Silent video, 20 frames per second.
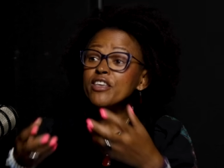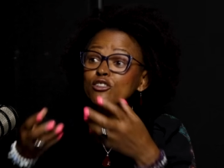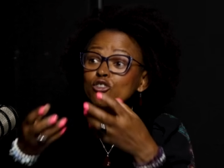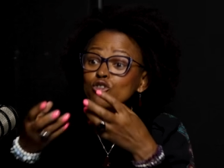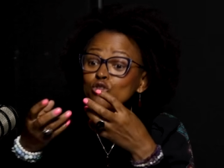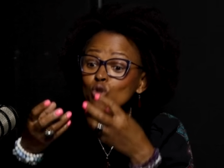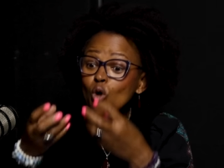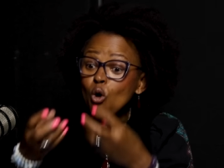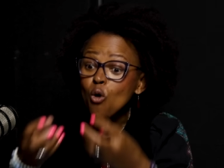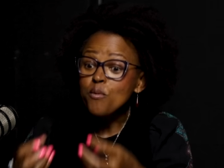there's
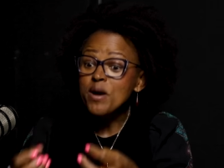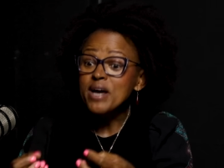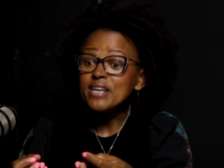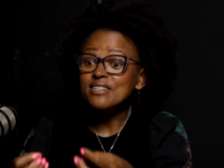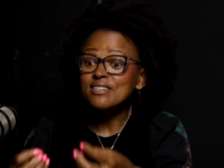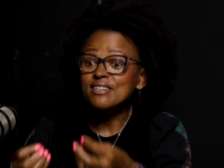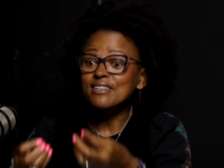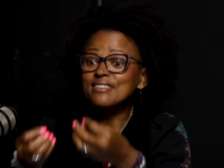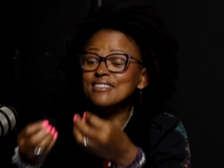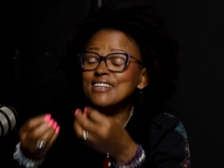so
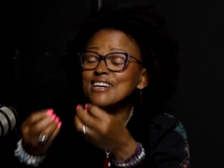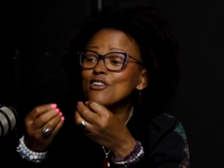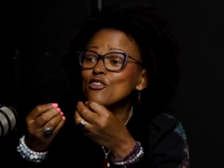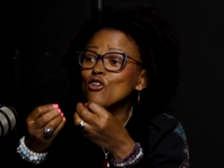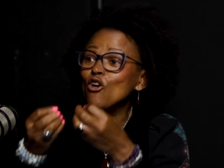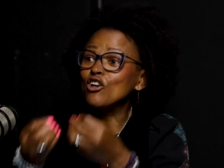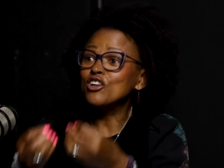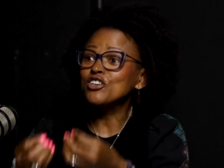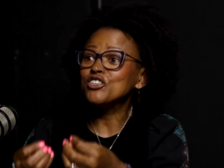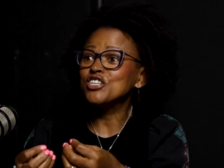much
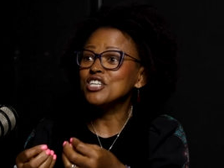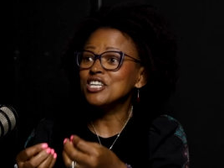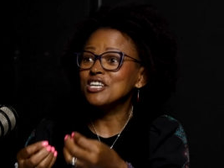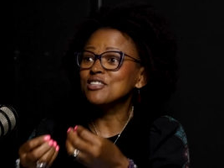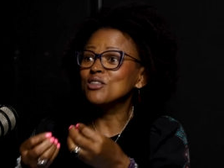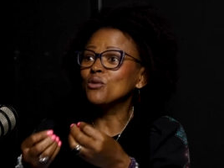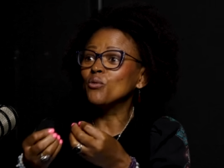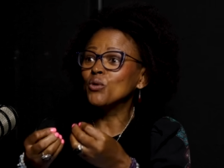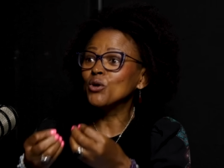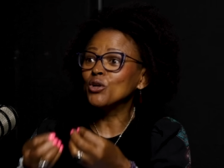technology
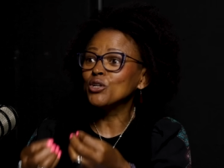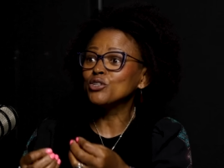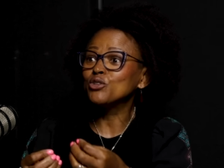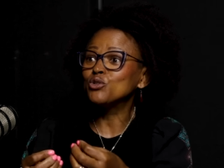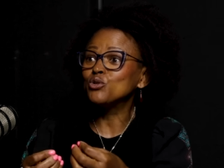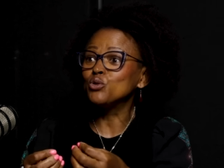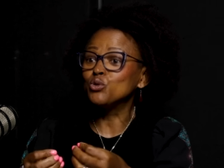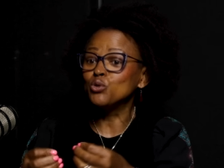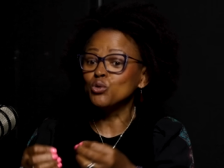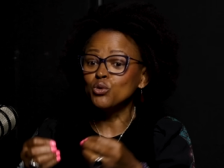in the world
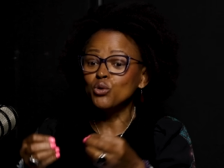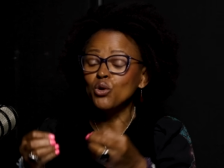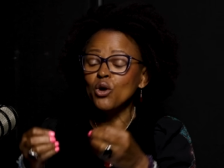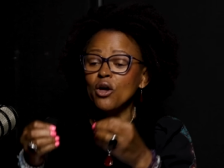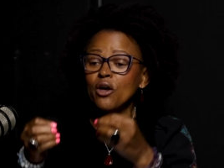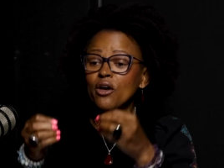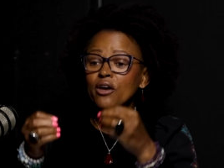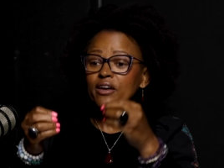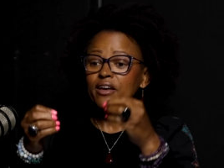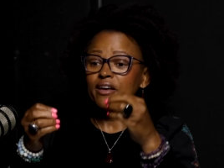to do
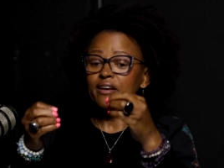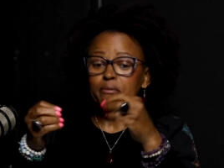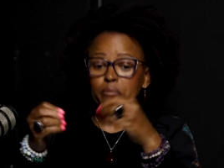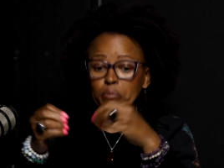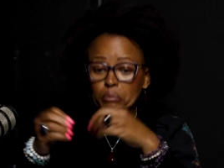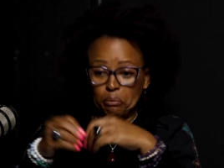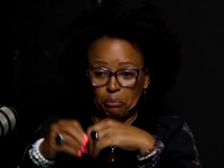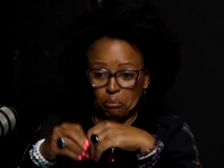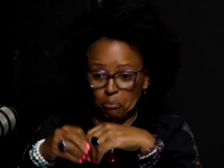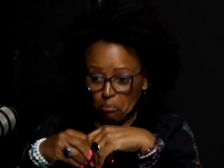
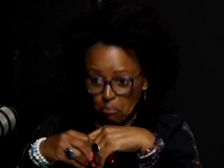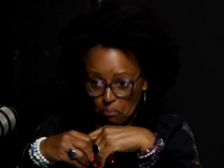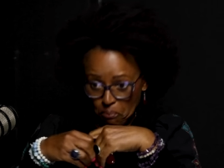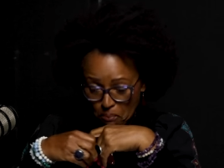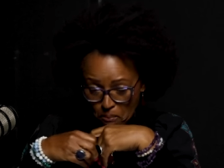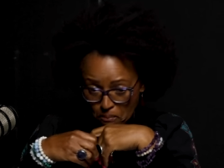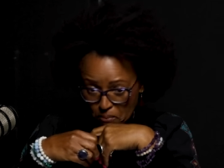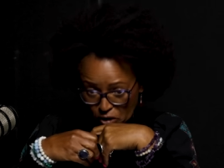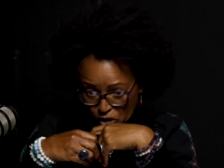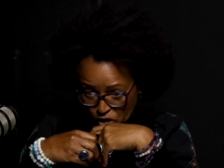
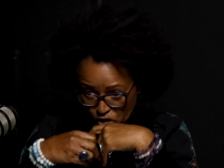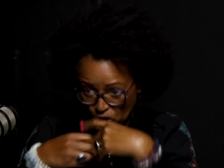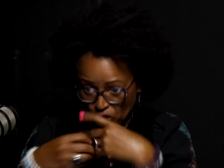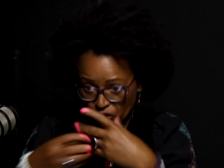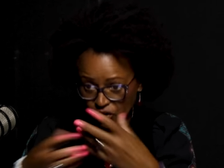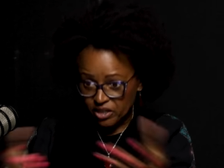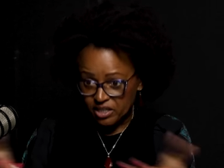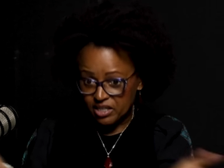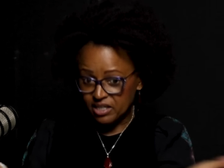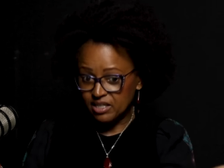
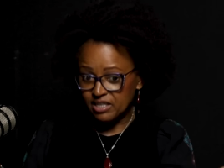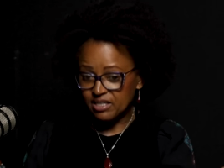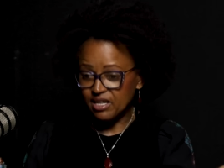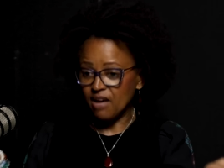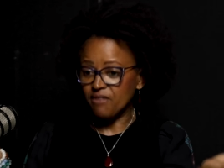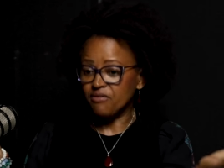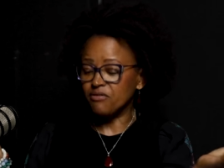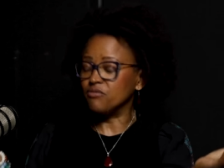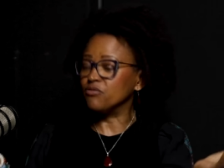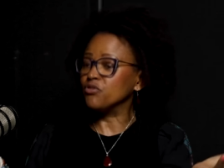majority
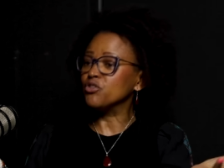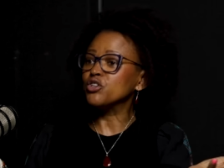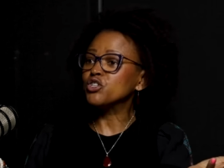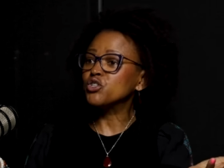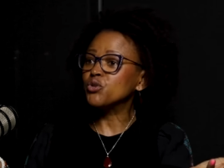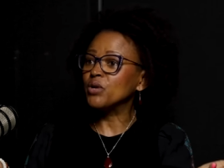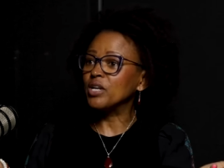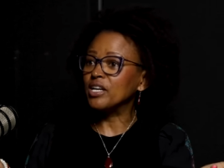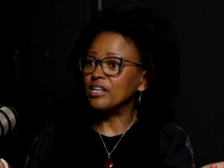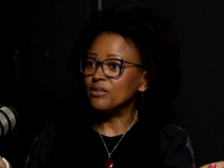stuff
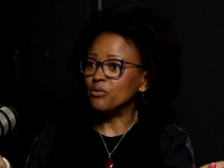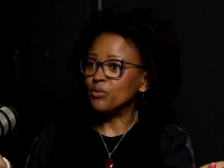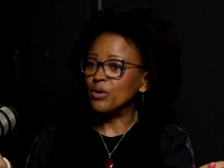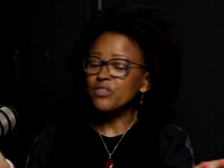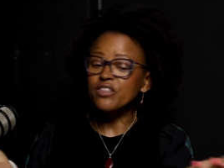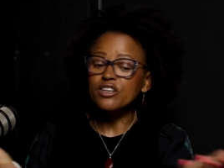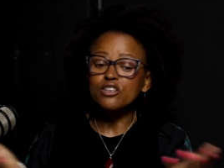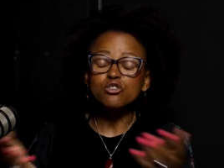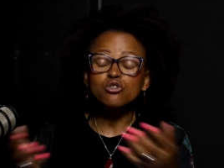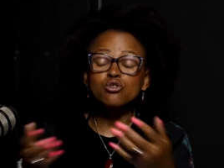virtually
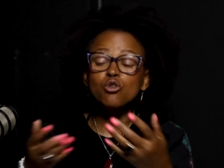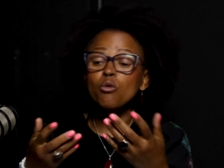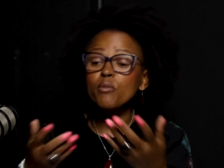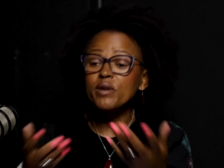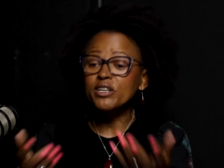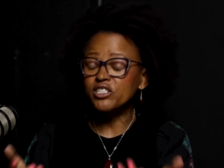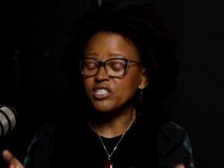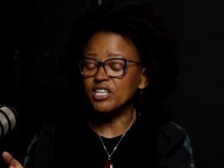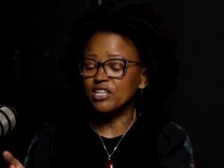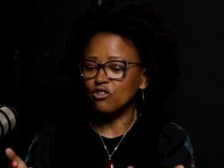when there's so
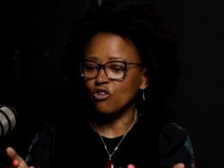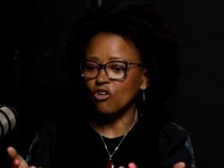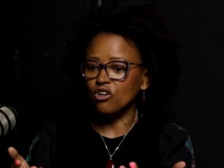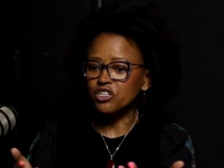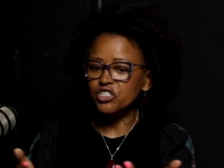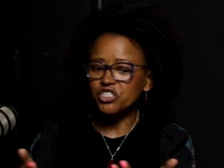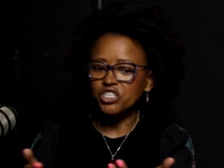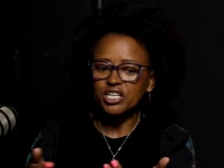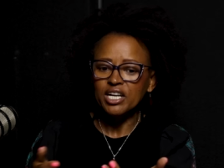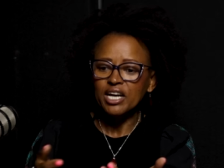much
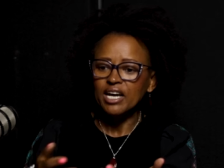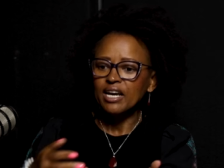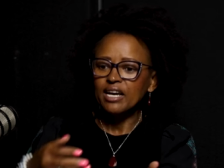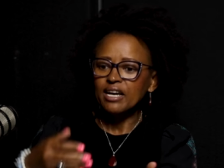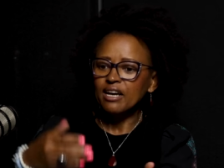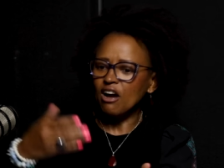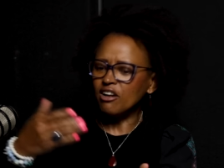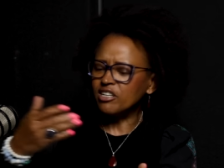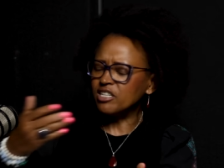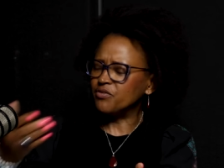technology
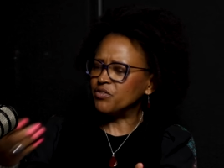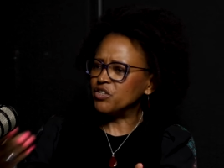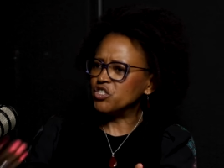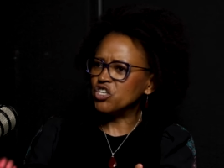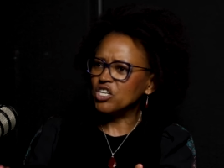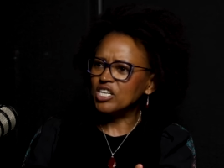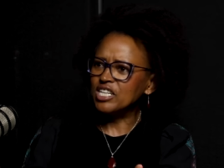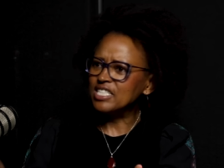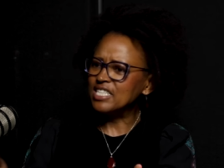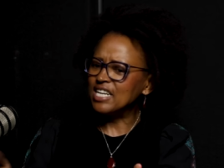
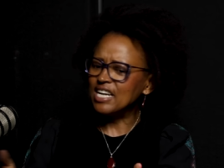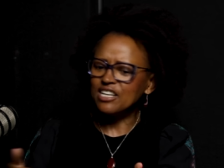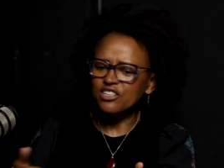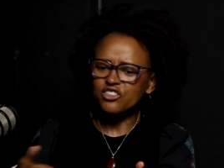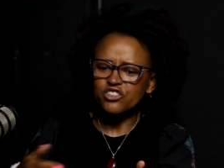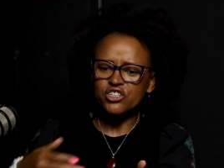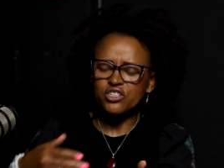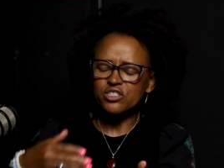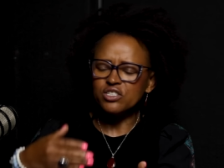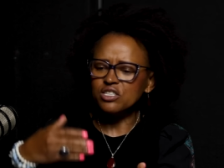artificial
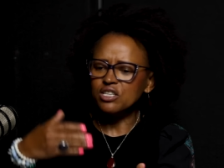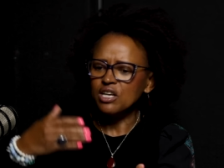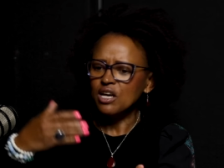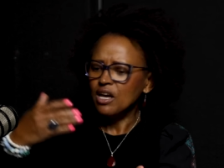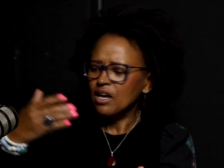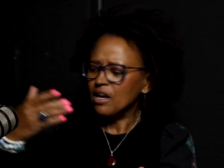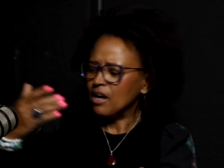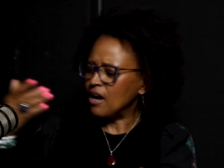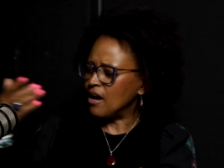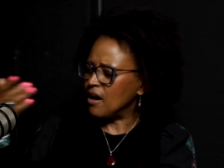intelligence
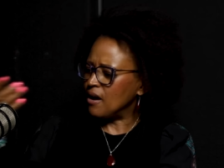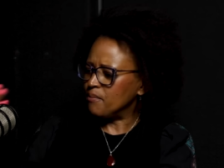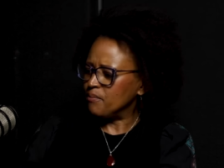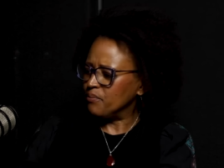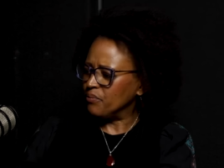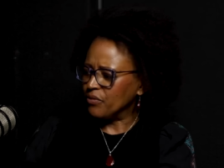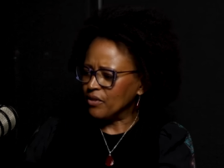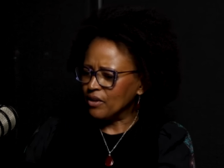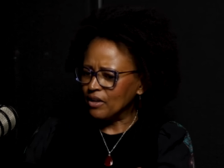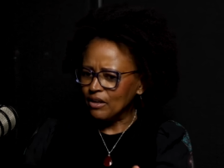
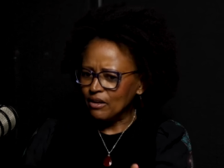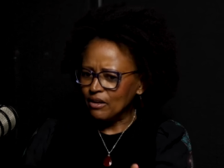um,